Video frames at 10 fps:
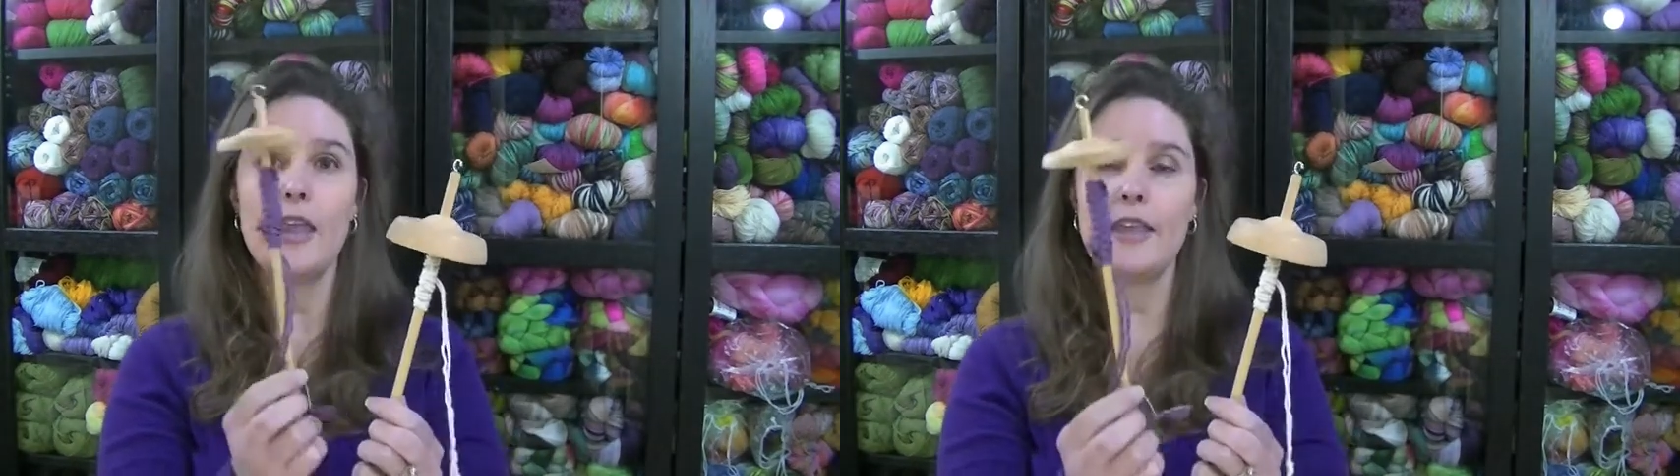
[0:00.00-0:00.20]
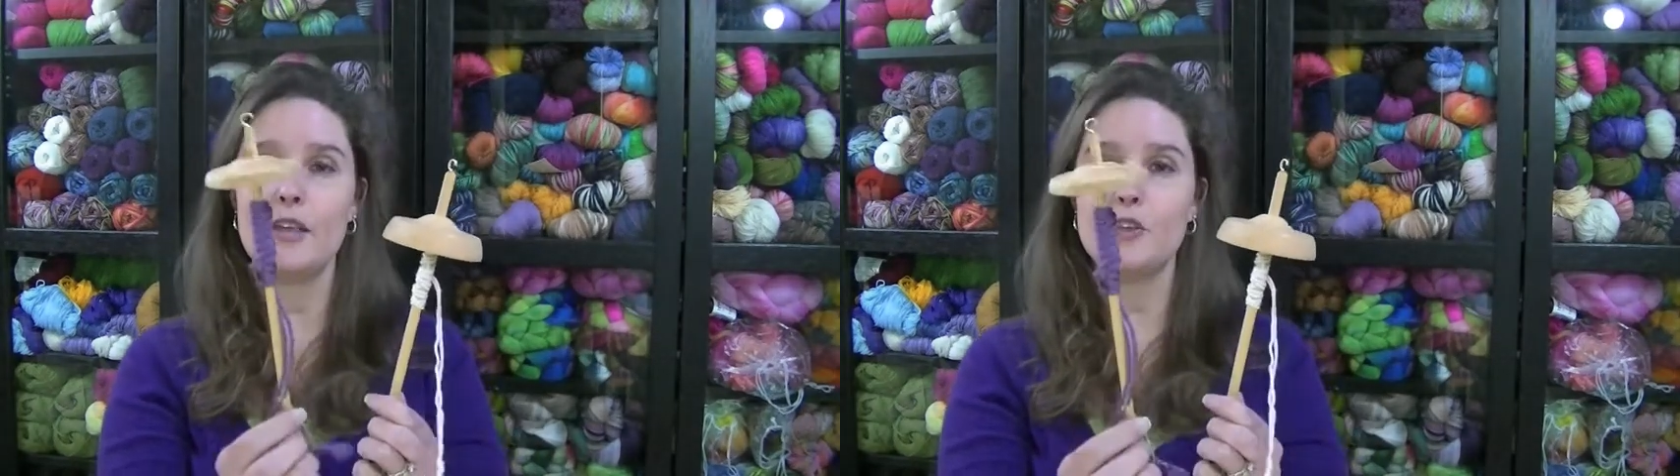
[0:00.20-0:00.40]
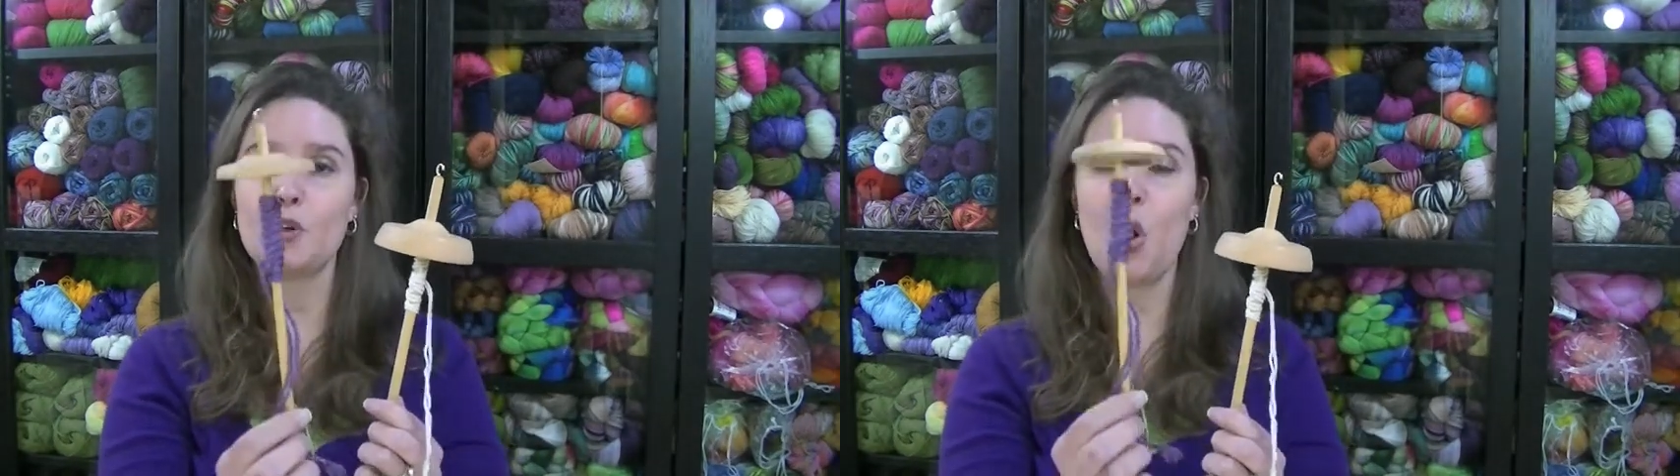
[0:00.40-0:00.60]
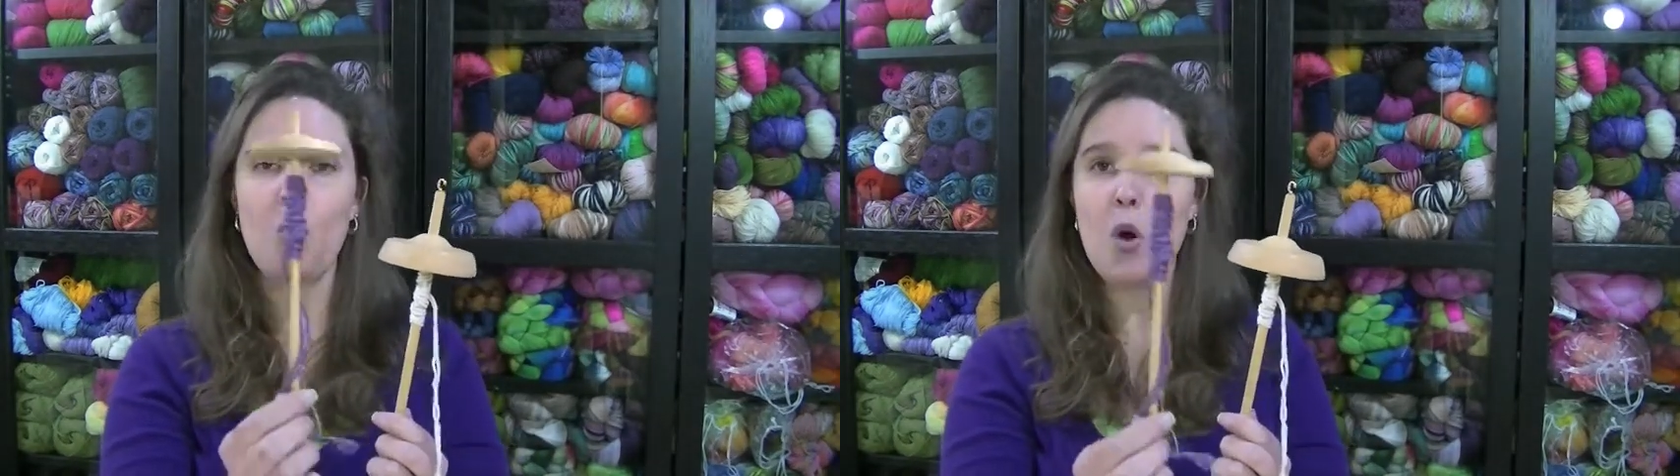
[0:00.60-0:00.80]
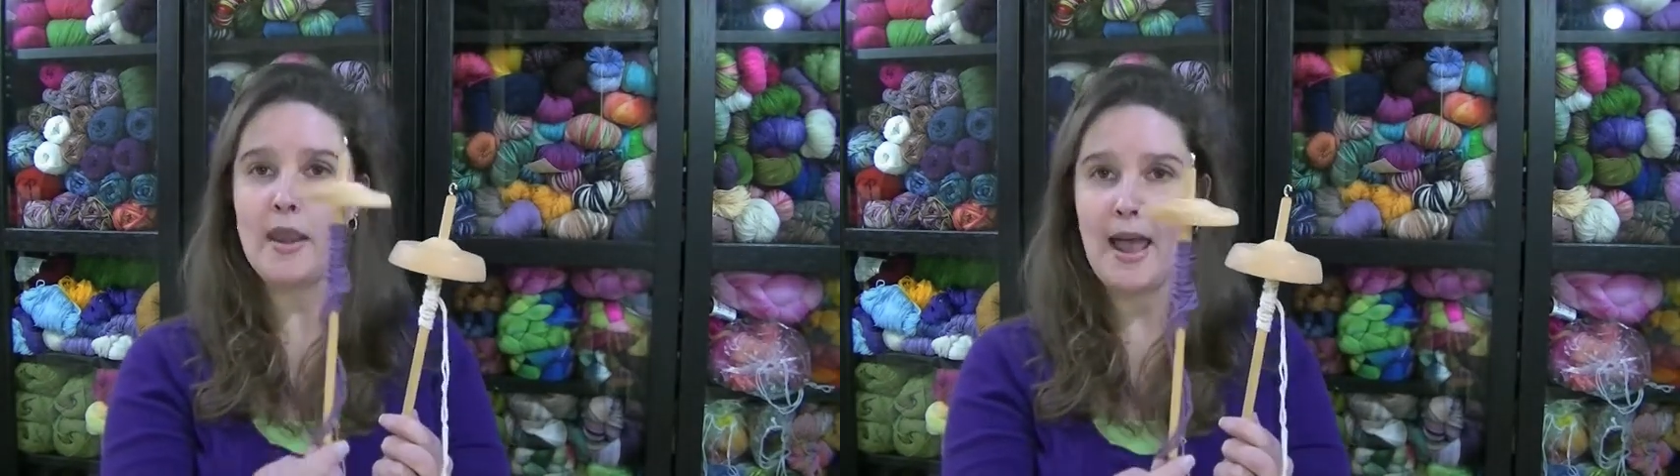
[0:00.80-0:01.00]
is a
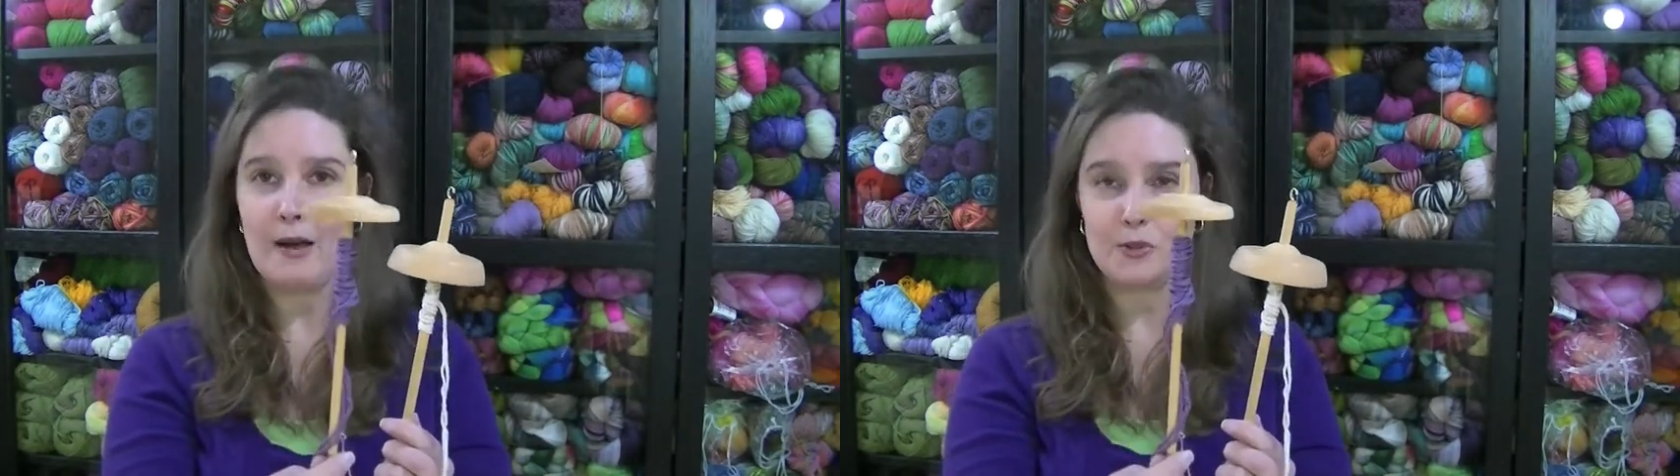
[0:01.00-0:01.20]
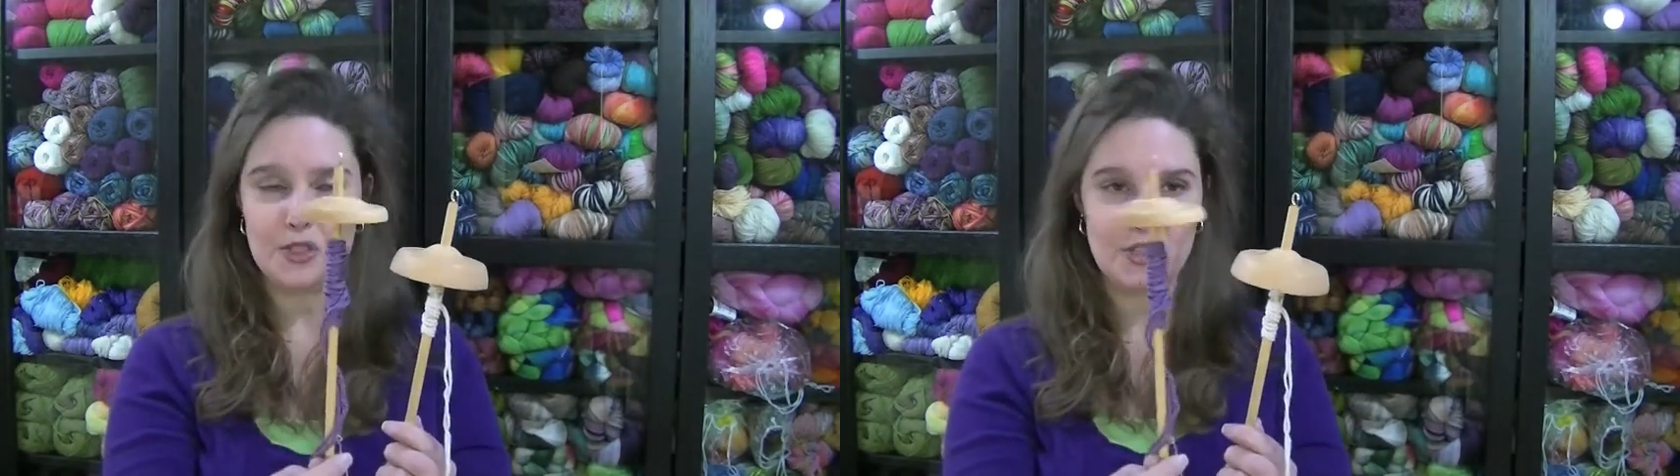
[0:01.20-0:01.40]
one-ounce